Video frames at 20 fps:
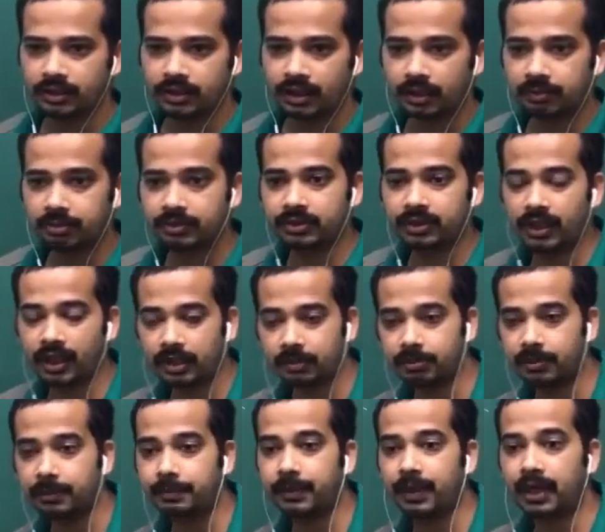That means they are
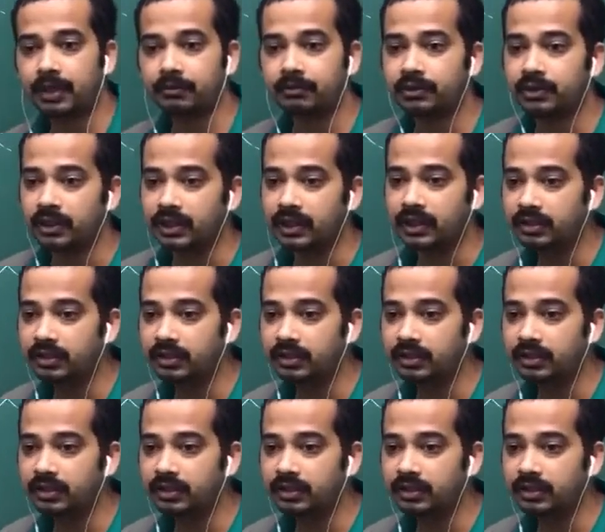prepared with